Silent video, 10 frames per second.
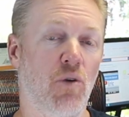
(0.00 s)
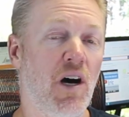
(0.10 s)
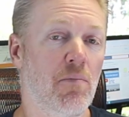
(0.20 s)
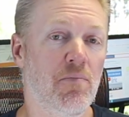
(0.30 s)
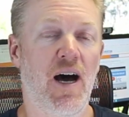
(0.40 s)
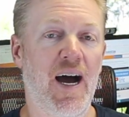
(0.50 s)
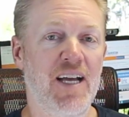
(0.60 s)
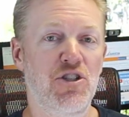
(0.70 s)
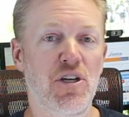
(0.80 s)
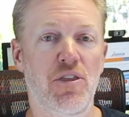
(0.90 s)
Well,
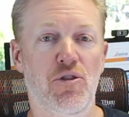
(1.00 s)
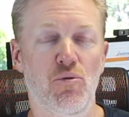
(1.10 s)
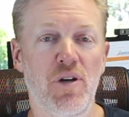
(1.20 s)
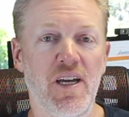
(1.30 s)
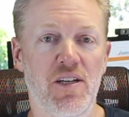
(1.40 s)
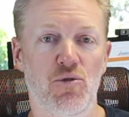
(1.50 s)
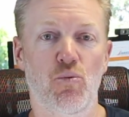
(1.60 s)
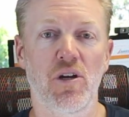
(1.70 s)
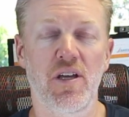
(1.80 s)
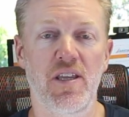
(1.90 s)
I G three is
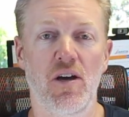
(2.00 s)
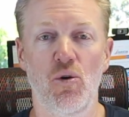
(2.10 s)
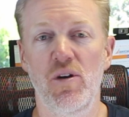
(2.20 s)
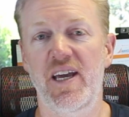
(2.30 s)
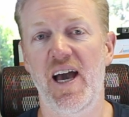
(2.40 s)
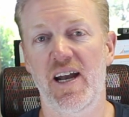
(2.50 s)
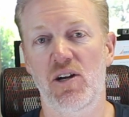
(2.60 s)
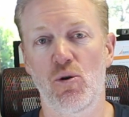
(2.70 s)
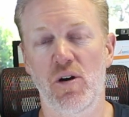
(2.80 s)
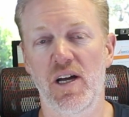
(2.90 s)
really the only
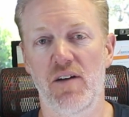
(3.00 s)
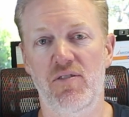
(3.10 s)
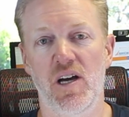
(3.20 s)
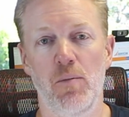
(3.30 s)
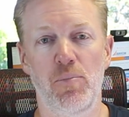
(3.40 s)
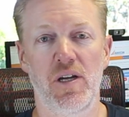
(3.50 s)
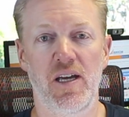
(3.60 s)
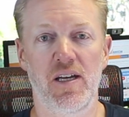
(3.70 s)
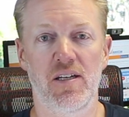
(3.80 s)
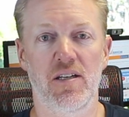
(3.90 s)
category of
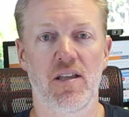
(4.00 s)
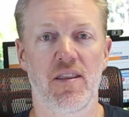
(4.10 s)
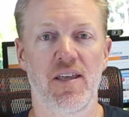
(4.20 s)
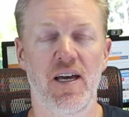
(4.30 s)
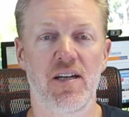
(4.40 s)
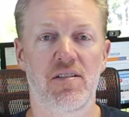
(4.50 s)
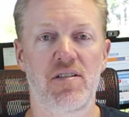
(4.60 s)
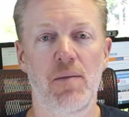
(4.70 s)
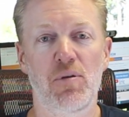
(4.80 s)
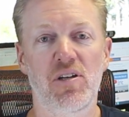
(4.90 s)
company that
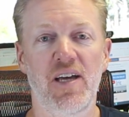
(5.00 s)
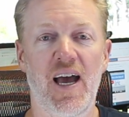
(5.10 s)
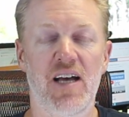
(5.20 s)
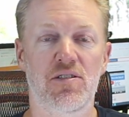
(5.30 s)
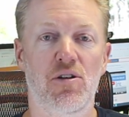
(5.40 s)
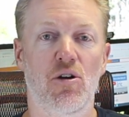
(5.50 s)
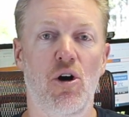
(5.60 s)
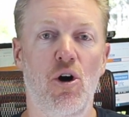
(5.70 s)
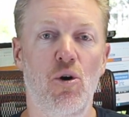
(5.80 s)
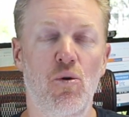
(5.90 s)
typically has their
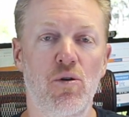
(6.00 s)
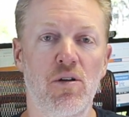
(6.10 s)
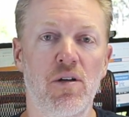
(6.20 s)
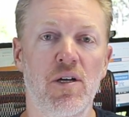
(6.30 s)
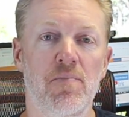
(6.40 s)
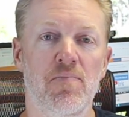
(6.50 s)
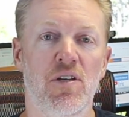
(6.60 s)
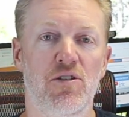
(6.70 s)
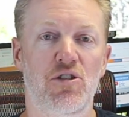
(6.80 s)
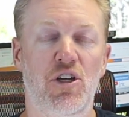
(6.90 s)
own
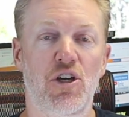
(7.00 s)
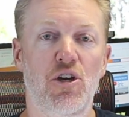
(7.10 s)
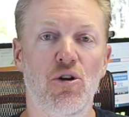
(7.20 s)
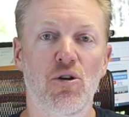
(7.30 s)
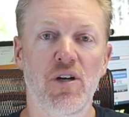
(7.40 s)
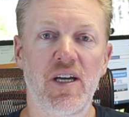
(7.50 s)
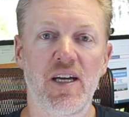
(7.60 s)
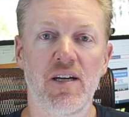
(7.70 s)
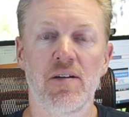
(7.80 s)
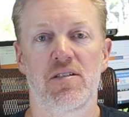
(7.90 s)

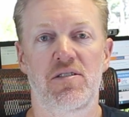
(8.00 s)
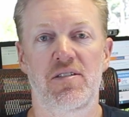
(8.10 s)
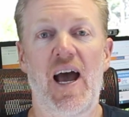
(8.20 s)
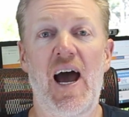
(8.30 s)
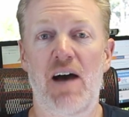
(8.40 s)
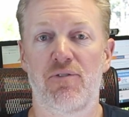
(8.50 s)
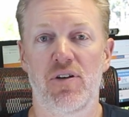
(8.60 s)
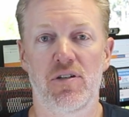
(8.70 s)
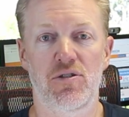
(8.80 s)
security staff.